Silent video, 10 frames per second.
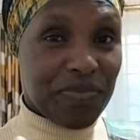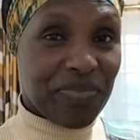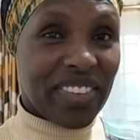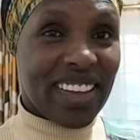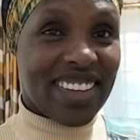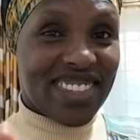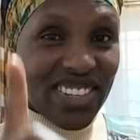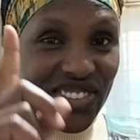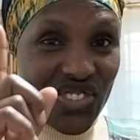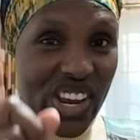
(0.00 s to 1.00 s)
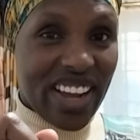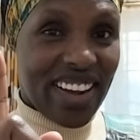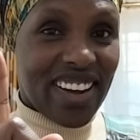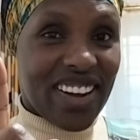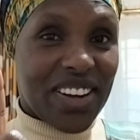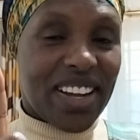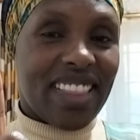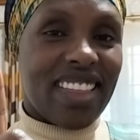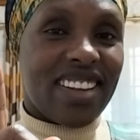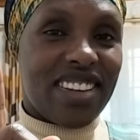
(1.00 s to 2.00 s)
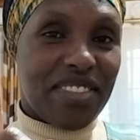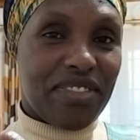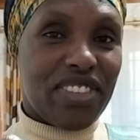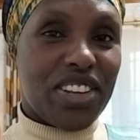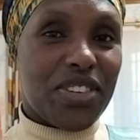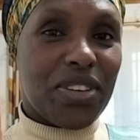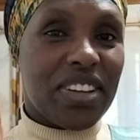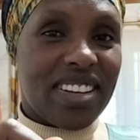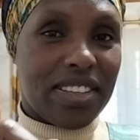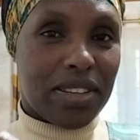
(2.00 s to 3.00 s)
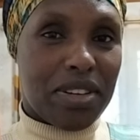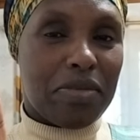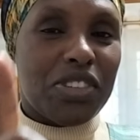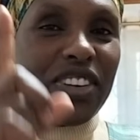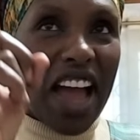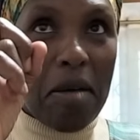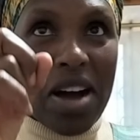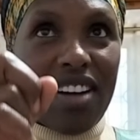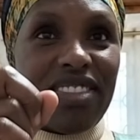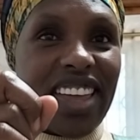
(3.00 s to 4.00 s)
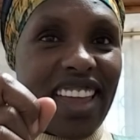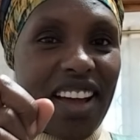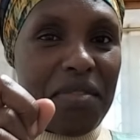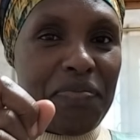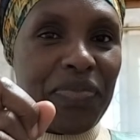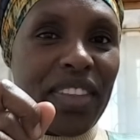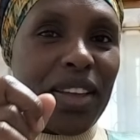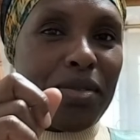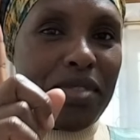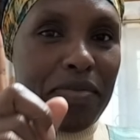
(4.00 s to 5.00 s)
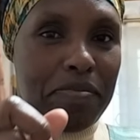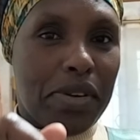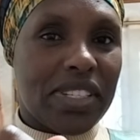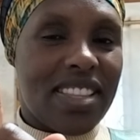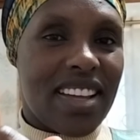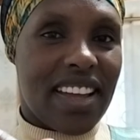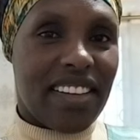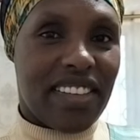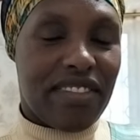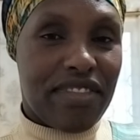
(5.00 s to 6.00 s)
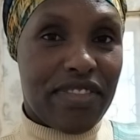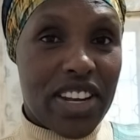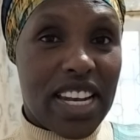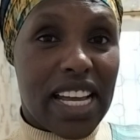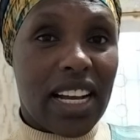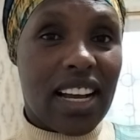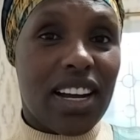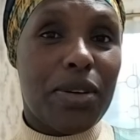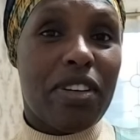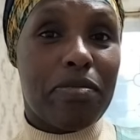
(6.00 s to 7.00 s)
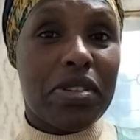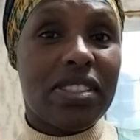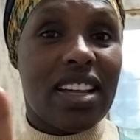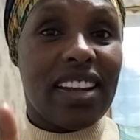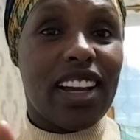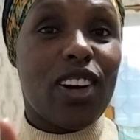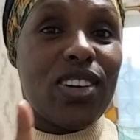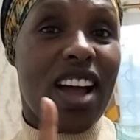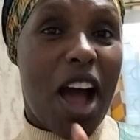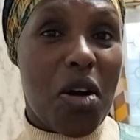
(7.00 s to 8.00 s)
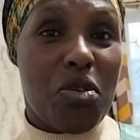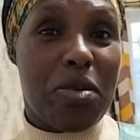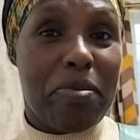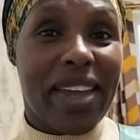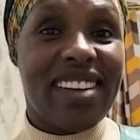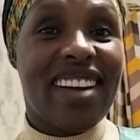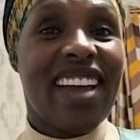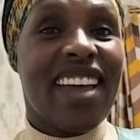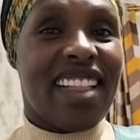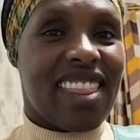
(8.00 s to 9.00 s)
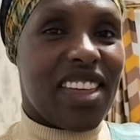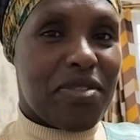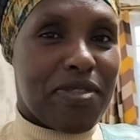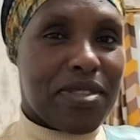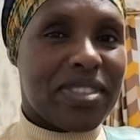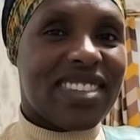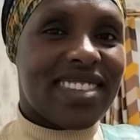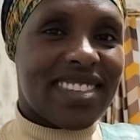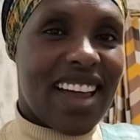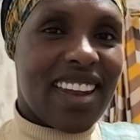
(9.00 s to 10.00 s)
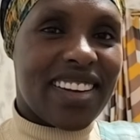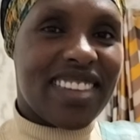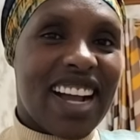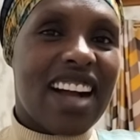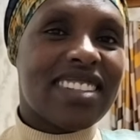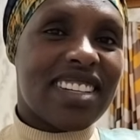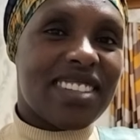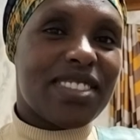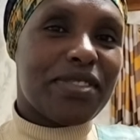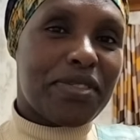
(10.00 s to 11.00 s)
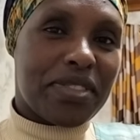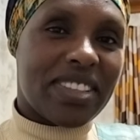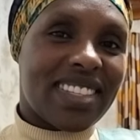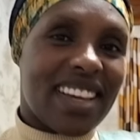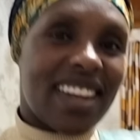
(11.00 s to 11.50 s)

just check the video description above here. We've put the link on how we made the fruit salad, cactus fruit salad,